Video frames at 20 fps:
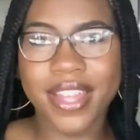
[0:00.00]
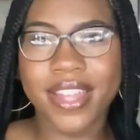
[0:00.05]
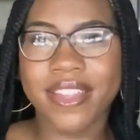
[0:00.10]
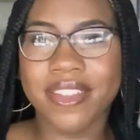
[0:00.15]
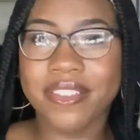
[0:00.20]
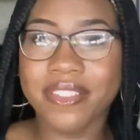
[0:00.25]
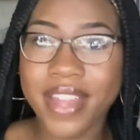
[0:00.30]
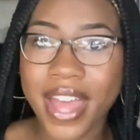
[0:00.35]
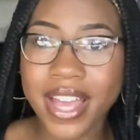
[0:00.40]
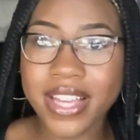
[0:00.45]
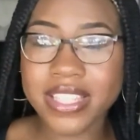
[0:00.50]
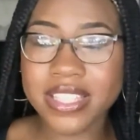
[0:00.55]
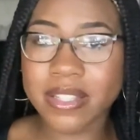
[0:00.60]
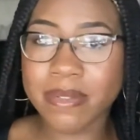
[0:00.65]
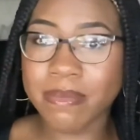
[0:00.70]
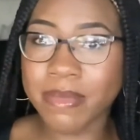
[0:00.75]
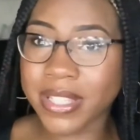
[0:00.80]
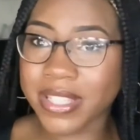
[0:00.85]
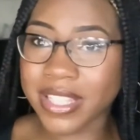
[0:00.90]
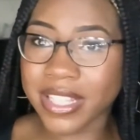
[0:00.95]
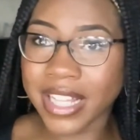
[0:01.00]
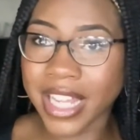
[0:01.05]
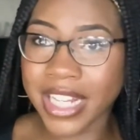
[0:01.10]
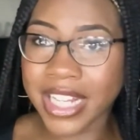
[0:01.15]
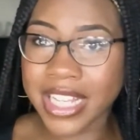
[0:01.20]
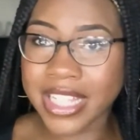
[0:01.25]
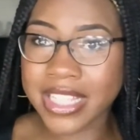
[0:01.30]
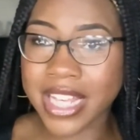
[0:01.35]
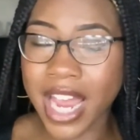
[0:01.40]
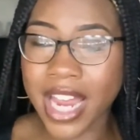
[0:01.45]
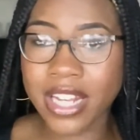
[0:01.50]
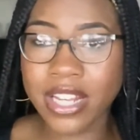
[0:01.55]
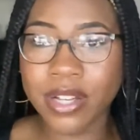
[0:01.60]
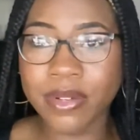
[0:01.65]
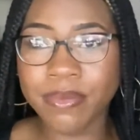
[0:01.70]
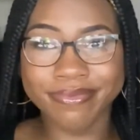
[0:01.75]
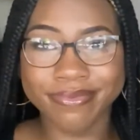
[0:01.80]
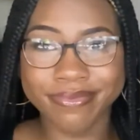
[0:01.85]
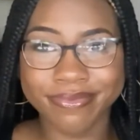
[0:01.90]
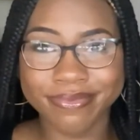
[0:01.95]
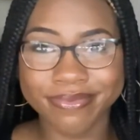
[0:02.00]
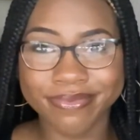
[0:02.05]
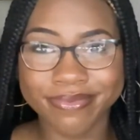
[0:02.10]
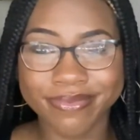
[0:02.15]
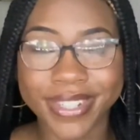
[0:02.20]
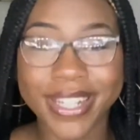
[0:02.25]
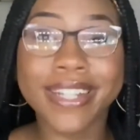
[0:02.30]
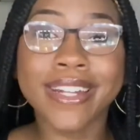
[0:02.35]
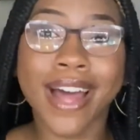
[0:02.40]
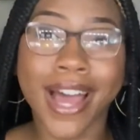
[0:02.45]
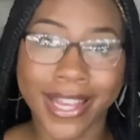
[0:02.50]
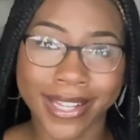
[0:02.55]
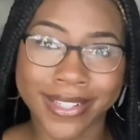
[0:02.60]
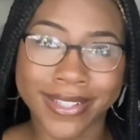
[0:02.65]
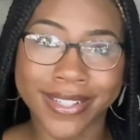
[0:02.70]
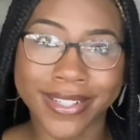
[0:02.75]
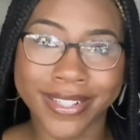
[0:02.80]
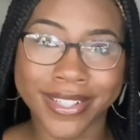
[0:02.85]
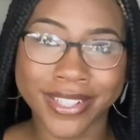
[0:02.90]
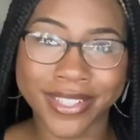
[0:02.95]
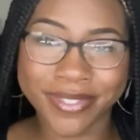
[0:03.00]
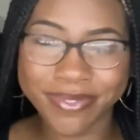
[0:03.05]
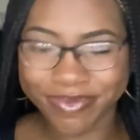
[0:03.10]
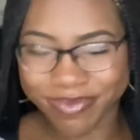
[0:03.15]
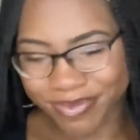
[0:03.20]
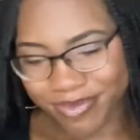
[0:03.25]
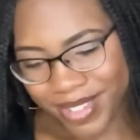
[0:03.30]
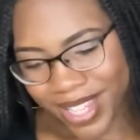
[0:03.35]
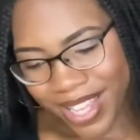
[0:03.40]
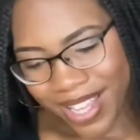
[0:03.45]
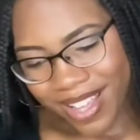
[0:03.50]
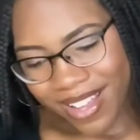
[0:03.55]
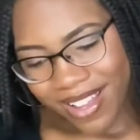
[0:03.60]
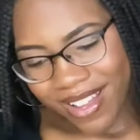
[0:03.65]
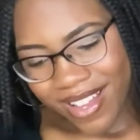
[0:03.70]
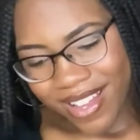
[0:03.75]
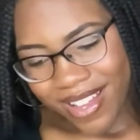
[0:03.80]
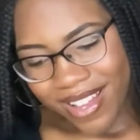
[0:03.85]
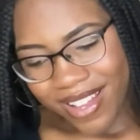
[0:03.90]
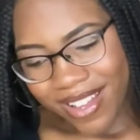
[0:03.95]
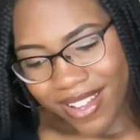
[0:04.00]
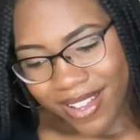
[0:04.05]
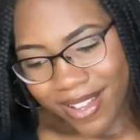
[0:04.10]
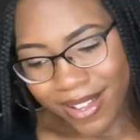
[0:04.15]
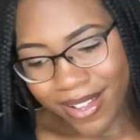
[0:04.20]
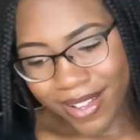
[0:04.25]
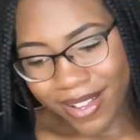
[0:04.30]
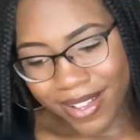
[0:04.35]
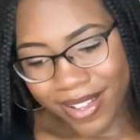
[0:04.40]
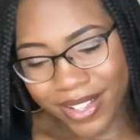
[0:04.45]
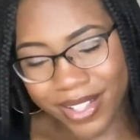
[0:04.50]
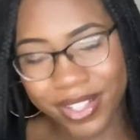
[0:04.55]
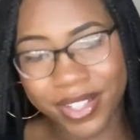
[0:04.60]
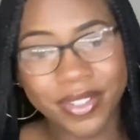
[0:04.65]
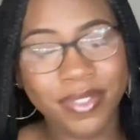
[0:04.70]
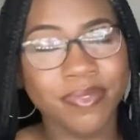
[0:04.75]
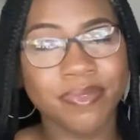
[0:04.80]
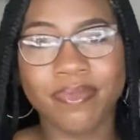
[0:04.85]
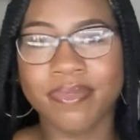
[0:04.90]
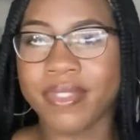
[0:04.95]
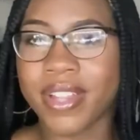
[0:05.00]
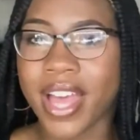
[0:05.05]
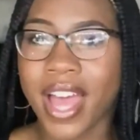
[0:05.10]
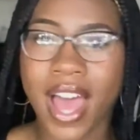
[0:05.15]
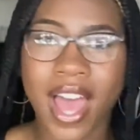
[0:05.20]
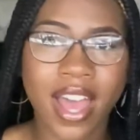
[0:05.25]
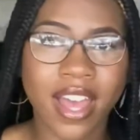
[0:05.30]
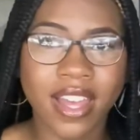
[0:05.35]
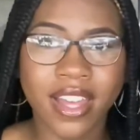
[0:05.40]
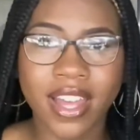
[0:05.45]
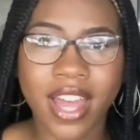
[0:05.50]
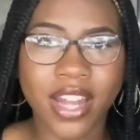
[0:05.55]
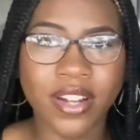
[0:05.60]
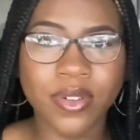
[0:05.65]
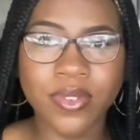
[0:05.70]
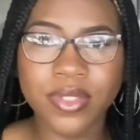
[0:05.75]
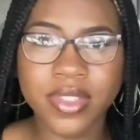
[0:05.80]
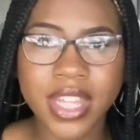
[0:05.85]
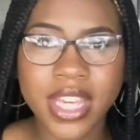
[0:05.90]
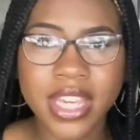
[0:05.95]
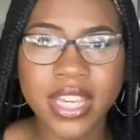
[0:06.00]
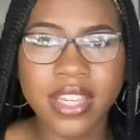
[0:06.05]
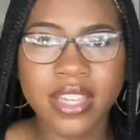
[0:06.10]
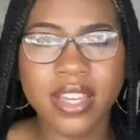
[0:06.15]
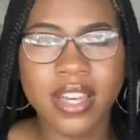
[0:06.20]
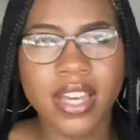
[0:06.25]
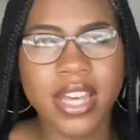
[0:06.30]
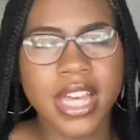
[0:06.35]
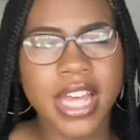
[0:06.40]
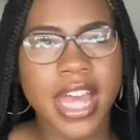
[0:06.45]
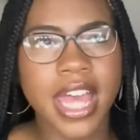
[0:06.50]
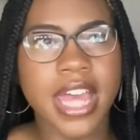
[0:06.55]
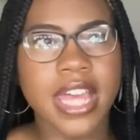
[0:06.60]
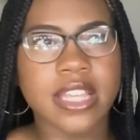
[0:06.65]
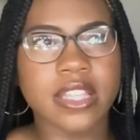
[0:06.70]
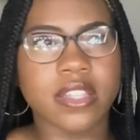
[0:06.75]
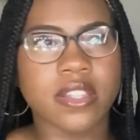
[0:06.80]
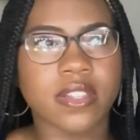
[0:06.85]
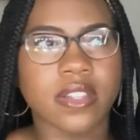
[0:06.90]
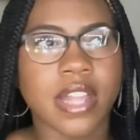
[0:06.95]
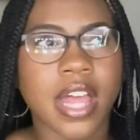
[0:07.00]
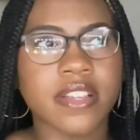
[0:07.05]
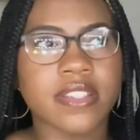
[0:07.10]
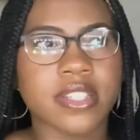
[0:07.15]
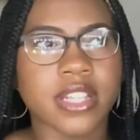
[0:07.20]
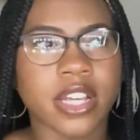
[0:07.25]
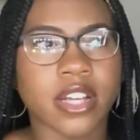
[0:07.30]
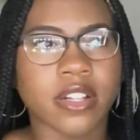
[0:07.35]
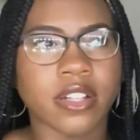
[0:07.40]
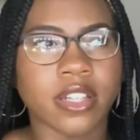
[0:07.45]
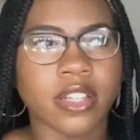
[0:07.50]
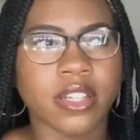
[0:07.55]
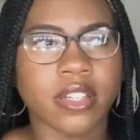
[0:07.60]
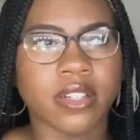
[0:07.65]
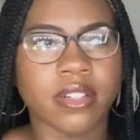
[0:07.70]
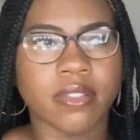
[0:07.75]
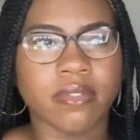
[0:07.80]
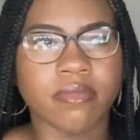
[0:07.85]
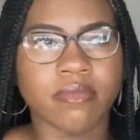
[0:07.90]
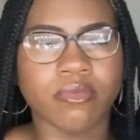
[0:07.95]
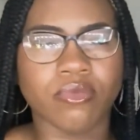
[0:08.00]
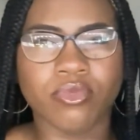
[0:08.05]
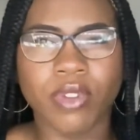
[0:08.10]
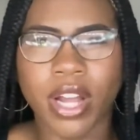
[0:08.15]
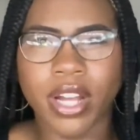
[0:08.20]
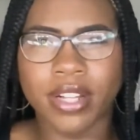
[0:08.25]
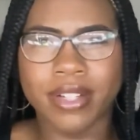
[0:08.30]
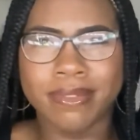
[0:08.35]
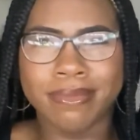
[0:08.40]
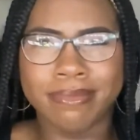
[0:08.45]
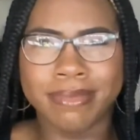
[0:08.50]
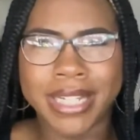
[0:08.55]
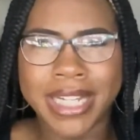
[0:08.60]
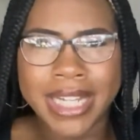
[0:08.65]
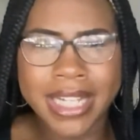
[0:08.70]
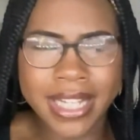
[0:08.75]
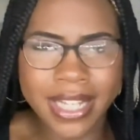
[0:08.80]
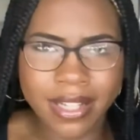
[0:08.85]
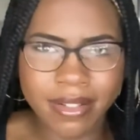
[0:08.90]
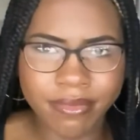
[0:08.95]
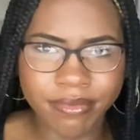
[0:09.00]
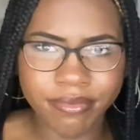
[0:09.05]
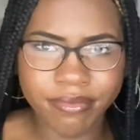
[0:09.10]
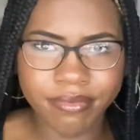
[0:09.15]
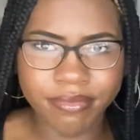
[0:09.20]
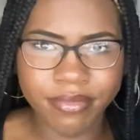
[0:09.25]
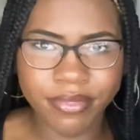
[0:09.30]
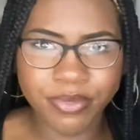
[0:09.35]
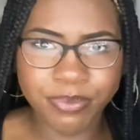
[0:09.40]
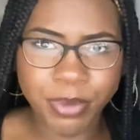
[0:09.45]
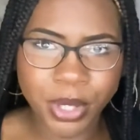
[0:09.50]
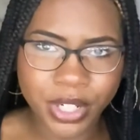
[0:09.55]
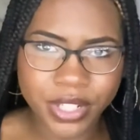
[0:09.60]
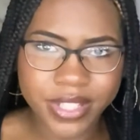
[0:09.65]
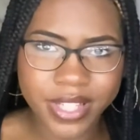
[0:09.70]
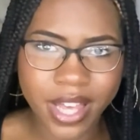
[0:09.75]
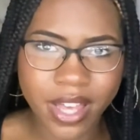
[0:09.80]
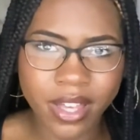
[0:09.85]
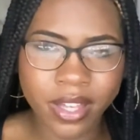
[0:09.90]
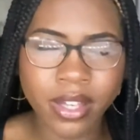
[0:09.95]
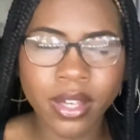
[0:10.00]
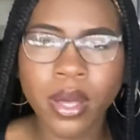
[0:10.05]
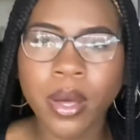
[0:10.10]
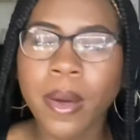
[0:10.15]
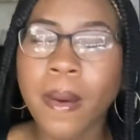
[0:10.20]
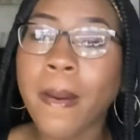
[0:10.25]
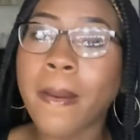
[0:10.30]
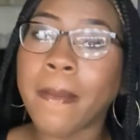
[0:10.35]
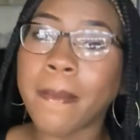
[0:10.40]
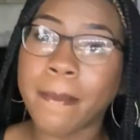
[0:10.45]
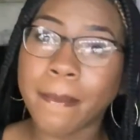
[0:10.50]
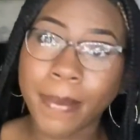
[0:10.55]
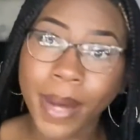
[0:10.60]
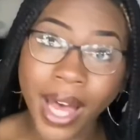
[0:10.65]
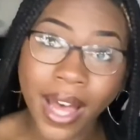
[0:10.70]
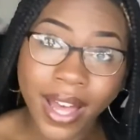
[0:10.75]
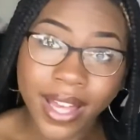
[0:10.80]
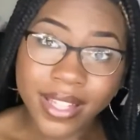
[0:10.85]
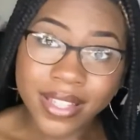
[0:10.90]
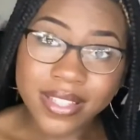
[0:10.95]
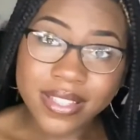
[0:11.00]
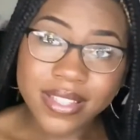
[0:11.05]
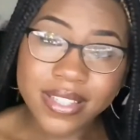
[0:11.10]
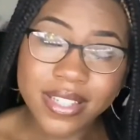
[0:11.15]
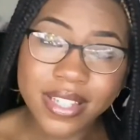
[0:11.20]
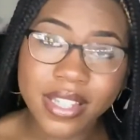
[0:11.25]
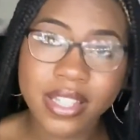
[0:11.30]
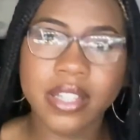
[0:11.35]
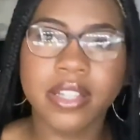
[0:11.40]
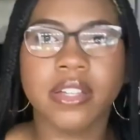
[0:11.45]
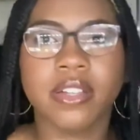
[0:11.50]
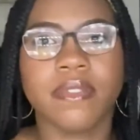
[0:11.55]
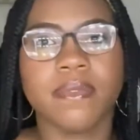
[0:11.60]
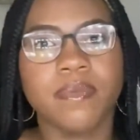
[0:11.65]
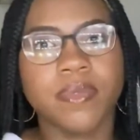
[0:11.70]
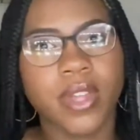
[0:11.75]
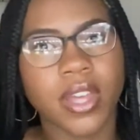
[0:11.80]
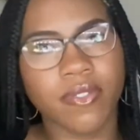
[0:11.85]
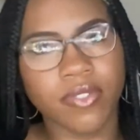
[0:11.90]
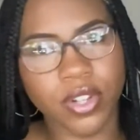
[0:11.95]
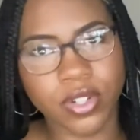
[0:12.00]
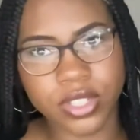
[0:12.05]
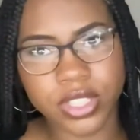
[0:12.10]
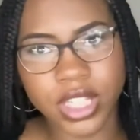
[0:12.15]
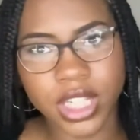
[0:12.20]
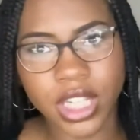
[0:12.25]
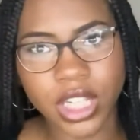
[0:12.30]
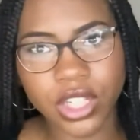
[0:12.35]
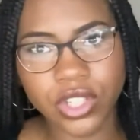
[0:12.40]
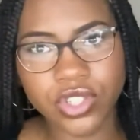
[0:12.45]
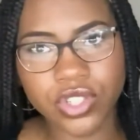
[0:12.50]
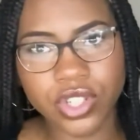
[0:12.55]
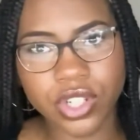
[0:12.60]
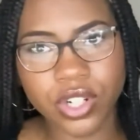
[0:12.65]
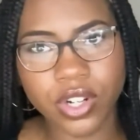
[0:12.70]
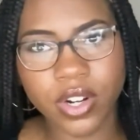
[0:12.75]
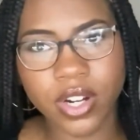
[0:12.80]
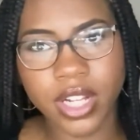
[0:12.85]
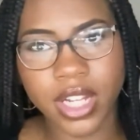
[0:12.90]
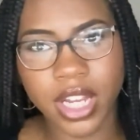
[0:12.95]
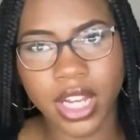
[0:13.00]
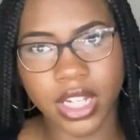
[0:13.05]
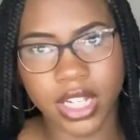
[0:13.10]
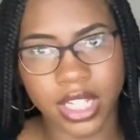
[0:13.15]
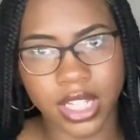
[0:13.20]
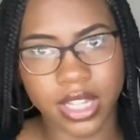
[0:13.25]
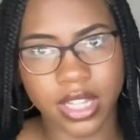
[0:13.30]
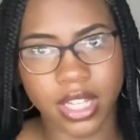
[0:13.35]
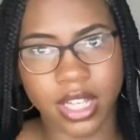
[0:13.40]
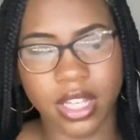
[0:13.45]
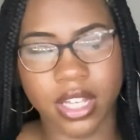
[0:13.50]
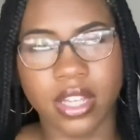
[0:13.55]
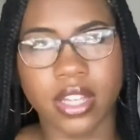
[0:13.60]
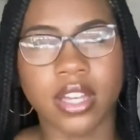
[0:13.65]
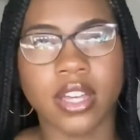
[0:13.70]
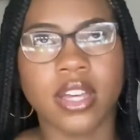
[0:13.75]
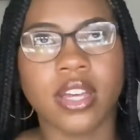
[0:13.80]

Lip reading: Next miscellaneous item, an eye clicker. I don't think it's necessarily needed per se, but if your teacher or anything